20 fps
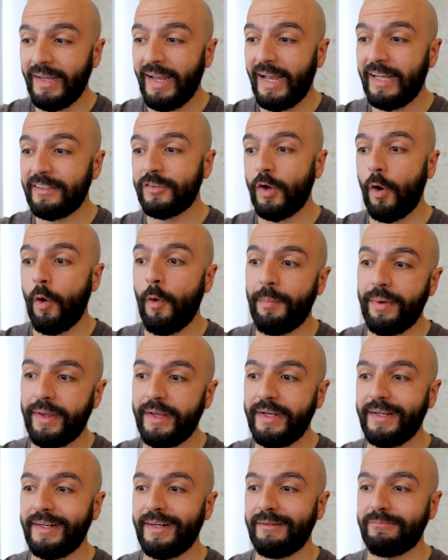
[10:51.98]
as
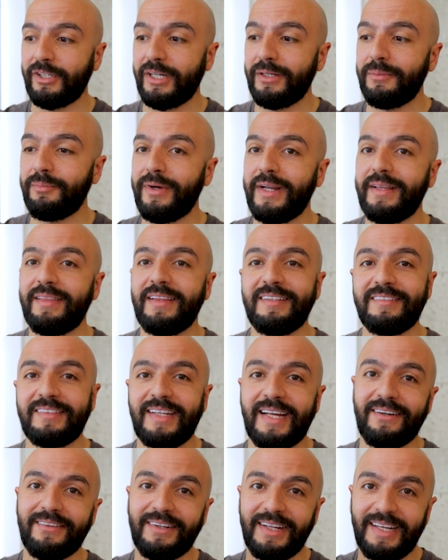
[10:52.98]
open and I'm trying to break things
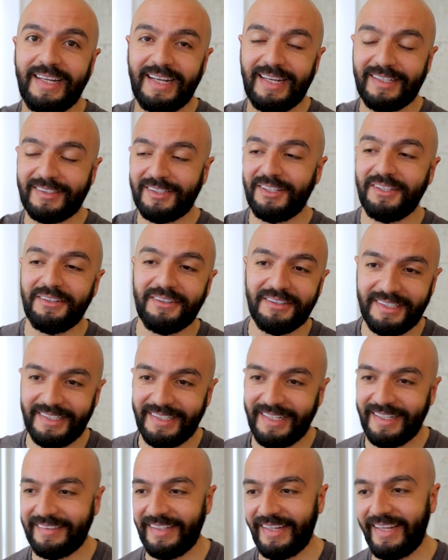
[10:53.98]
down as
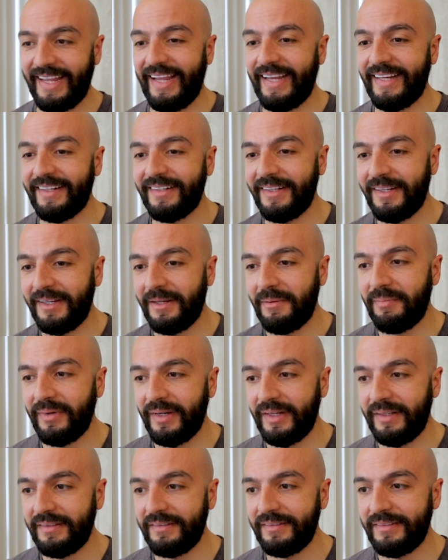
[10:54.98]
clearly as I can,
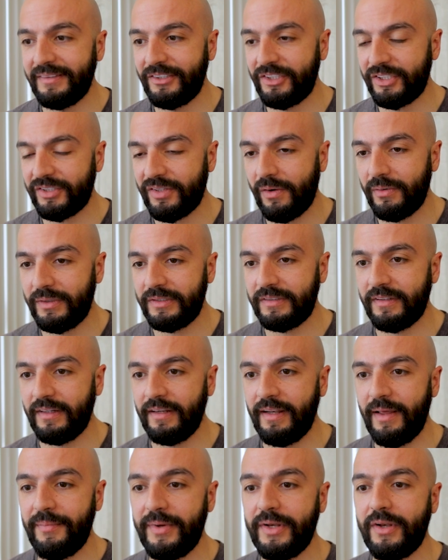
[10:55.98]
but just always
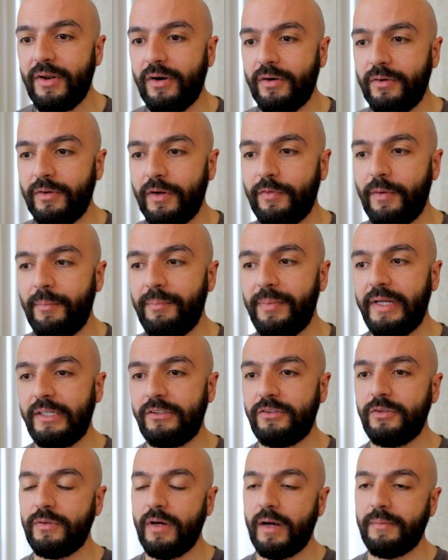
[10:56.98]
let me know if I'm being
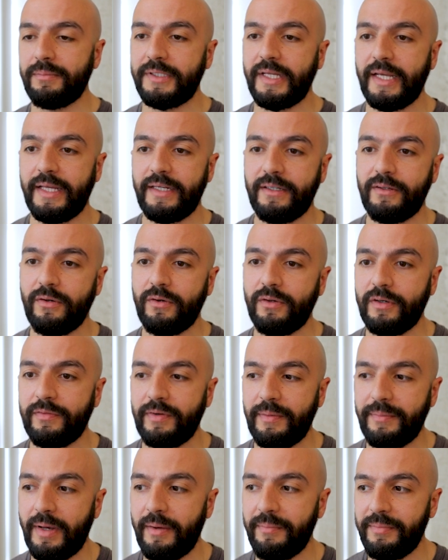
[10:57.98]
too complicated or if
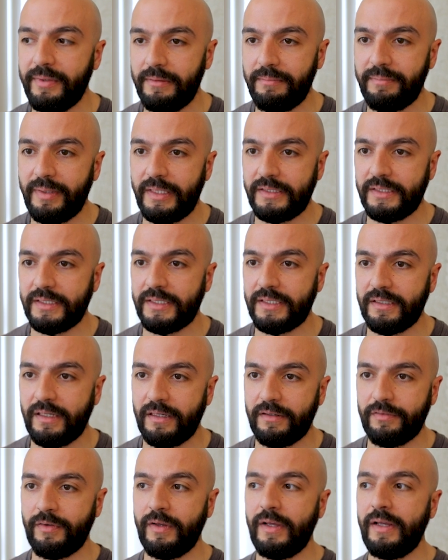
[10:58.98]
I'm not being basic
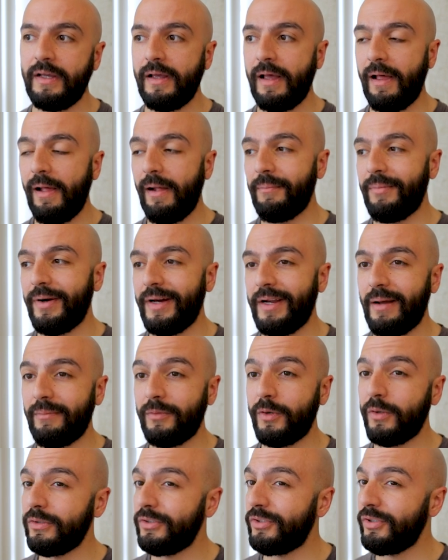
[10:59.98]
enough. But I'm
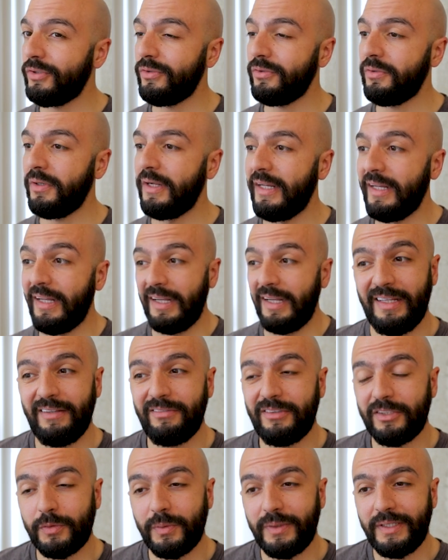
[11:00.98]
going to leave
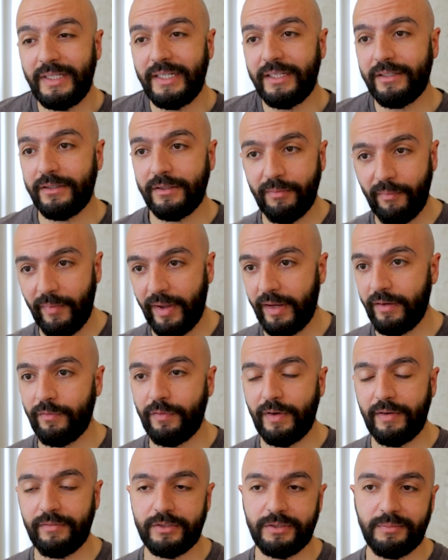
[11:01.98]
this one here. Made
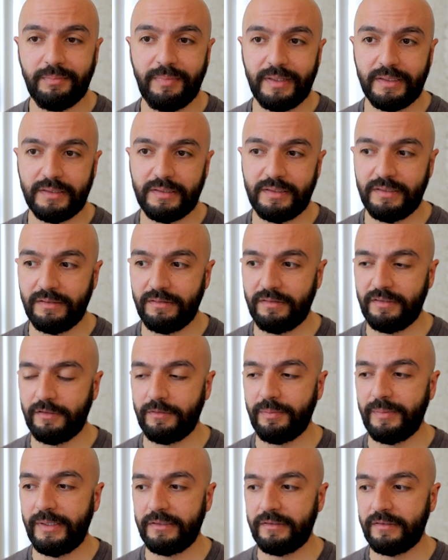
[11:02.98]
$500 in
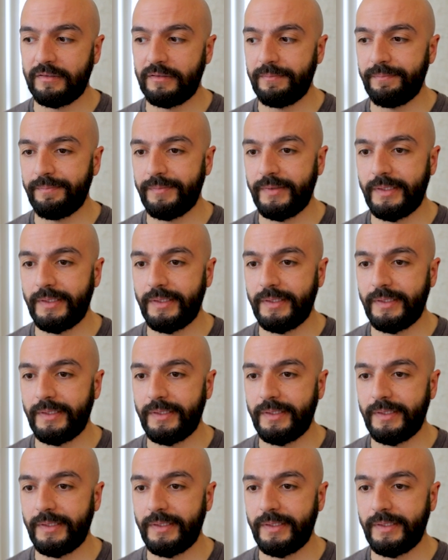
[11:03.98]
6 months.